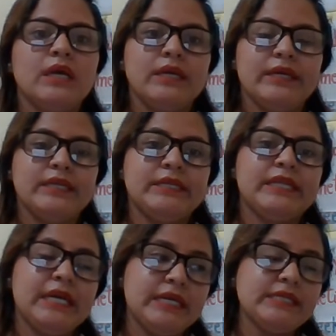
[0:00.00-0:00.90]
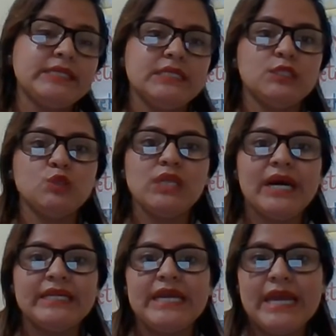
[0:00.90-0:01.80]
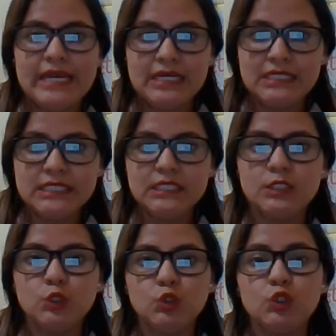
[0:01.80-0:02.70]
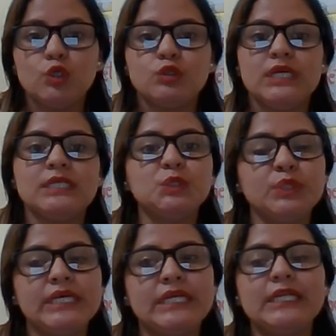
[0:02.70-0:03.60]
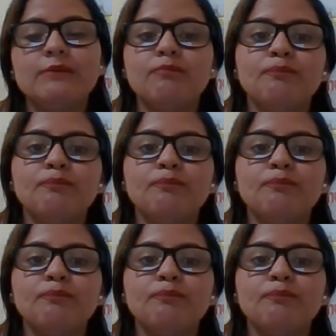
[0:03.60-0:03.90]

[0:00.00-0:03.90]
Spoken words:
And date is July 8, 2020.